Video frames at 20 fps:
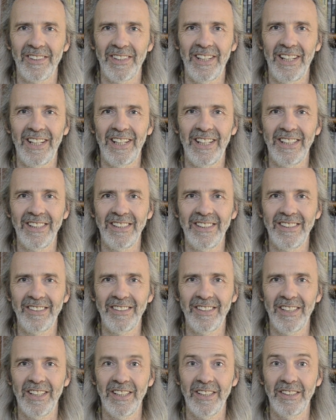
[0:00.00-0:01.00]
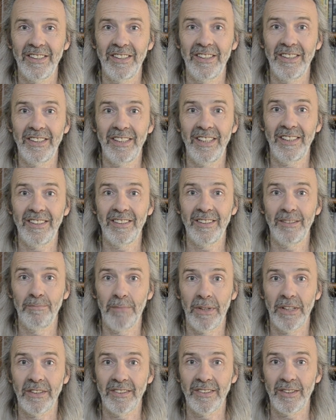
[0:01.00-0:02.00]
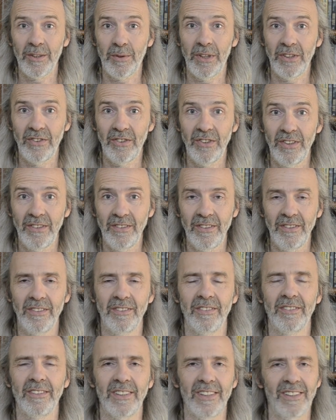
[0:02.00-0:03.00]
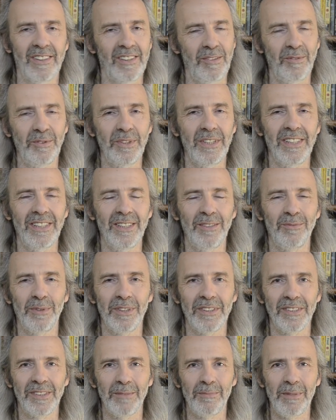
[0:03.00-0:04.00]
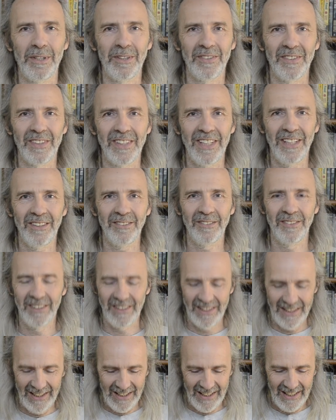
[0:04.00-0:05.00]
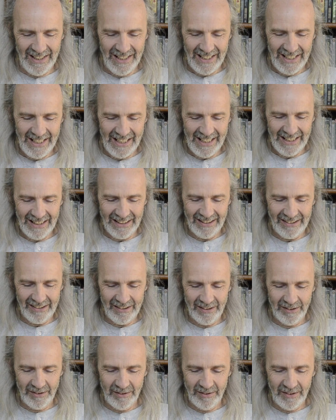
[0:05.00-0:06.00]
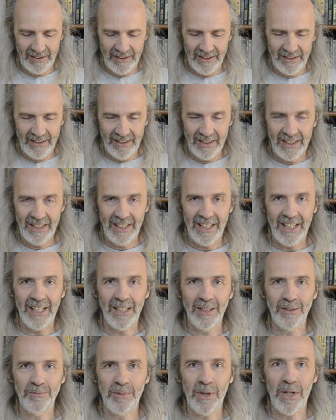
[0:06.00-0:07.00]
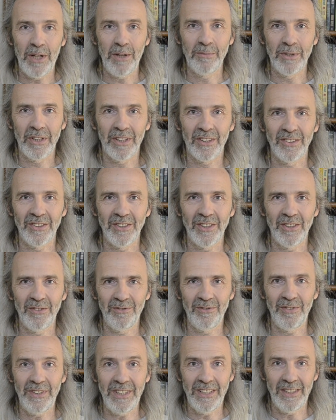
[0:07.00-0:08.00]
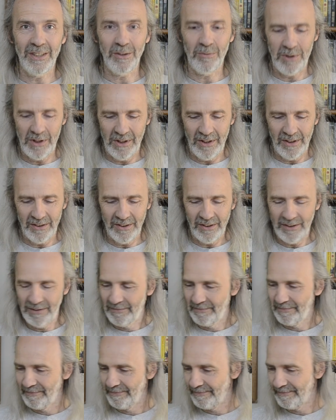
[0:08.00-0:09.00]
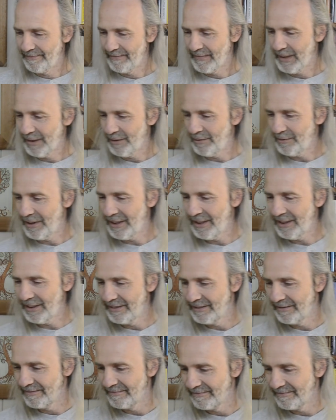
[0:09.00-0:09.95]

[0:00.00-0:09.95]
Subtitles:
and this month's question, because I'm doing these once a month now, is can permaculture feed the world? Well,